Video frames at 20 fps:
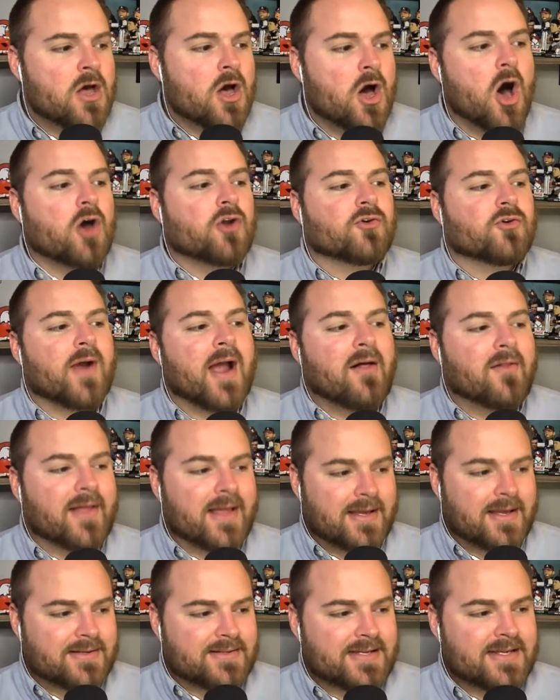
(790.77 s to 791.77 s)
Hunter
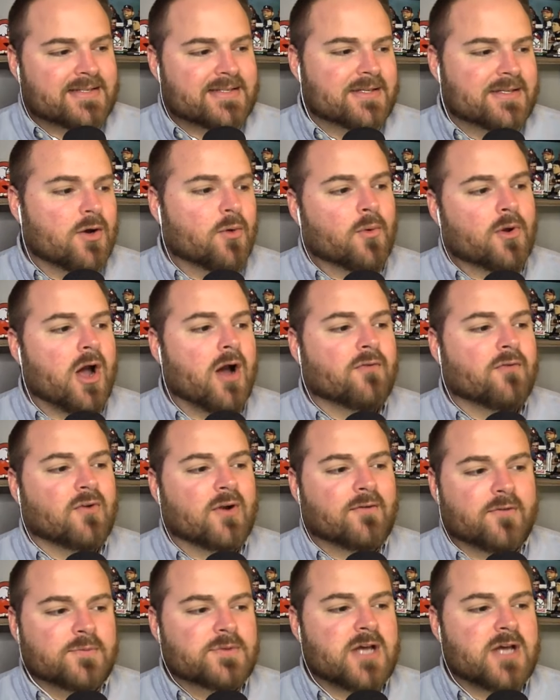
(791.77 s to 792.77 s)
Elliott is still
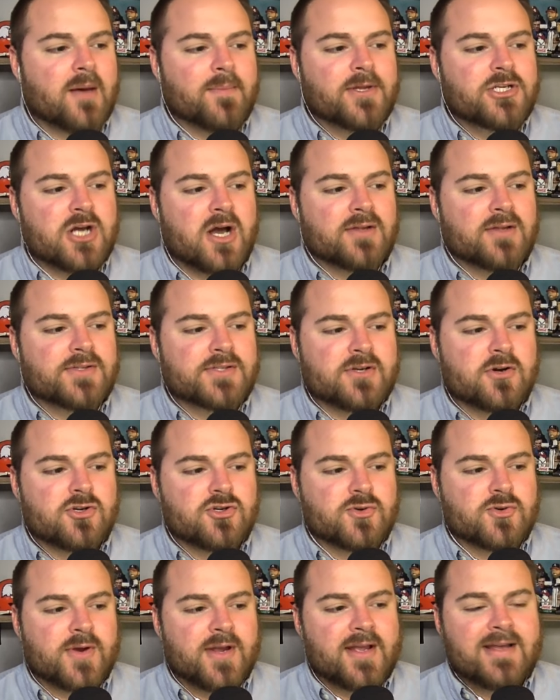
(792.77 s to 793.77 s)
recovering from Tommy John
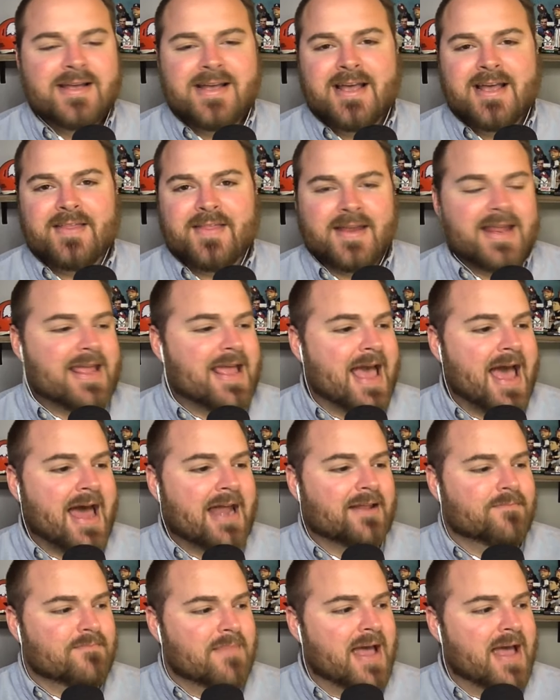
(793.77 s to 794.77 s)
surgery that he had
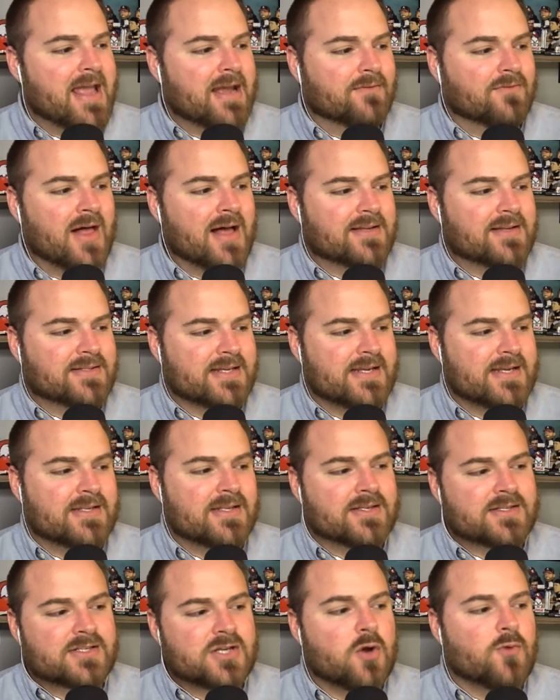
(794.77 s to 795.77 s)
in May of last
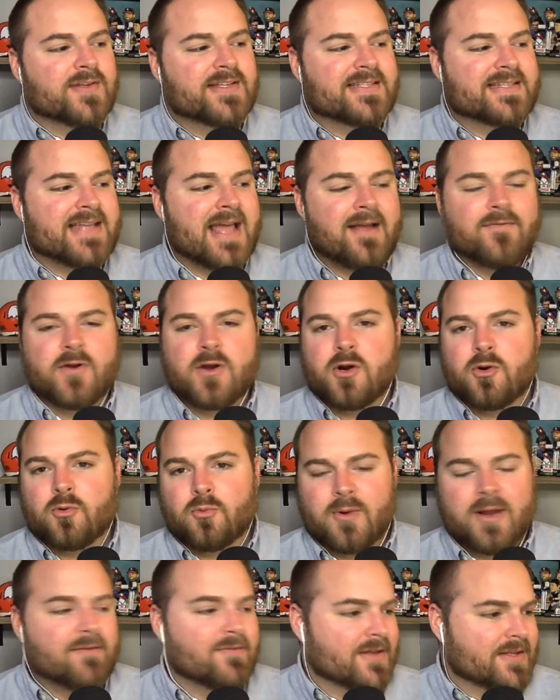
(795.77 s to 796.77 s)
season. So is Xavier
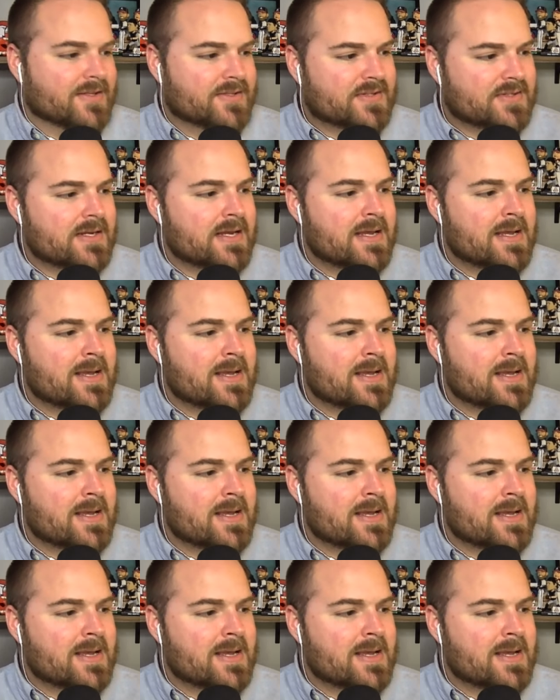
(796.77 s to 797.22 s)
Rivas.